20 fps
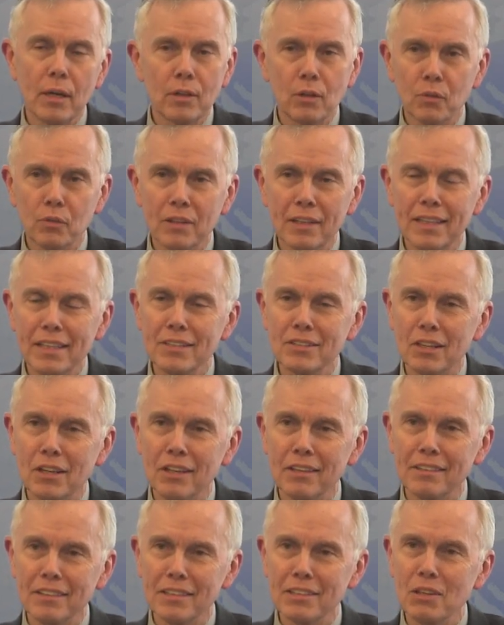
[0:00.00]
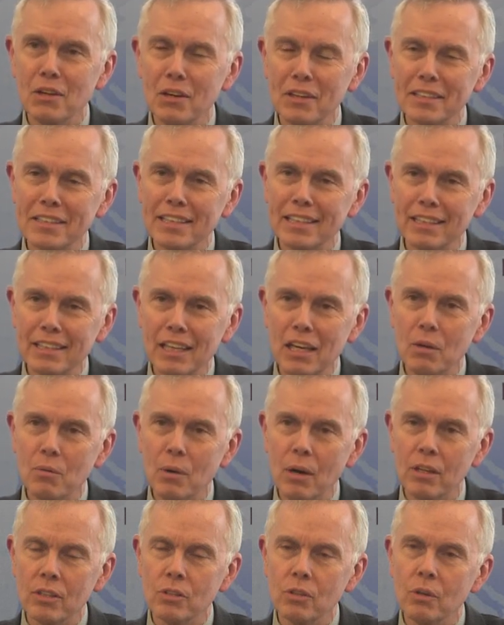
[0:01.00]
I don't think he's got as long as Lee
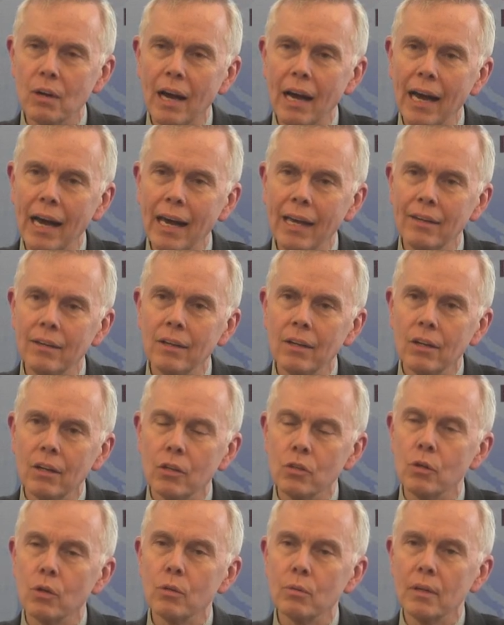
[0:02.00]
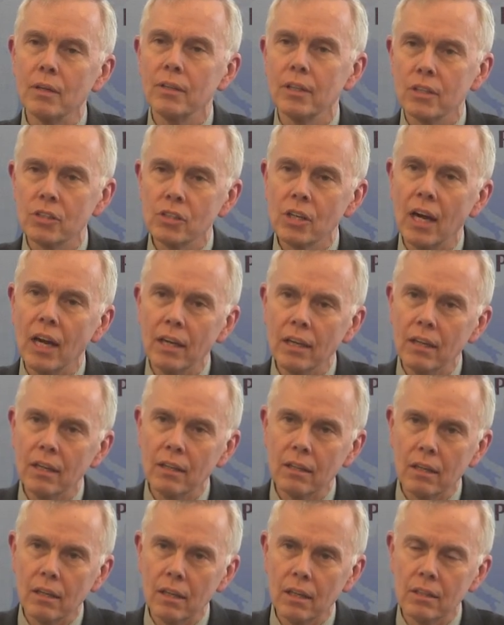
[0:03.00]
Kuan Yew had, nor do I think
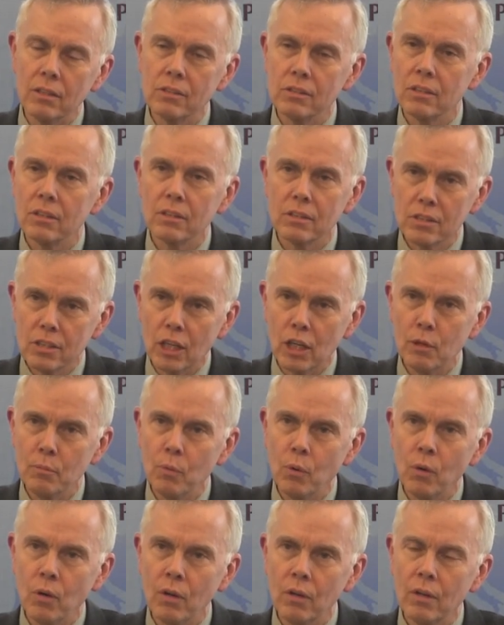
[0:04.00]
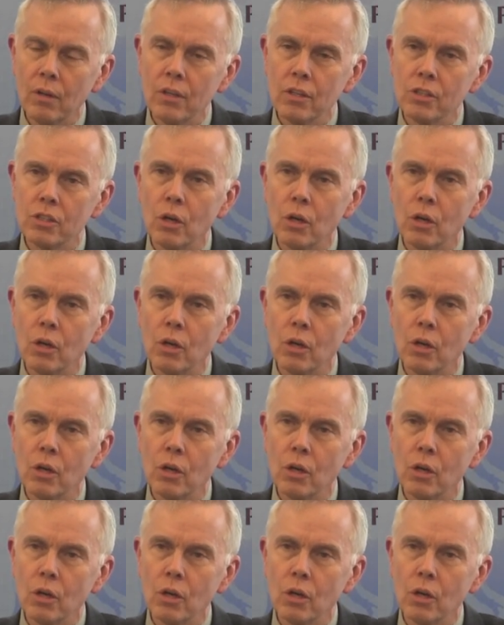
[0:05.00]
China is Singapore.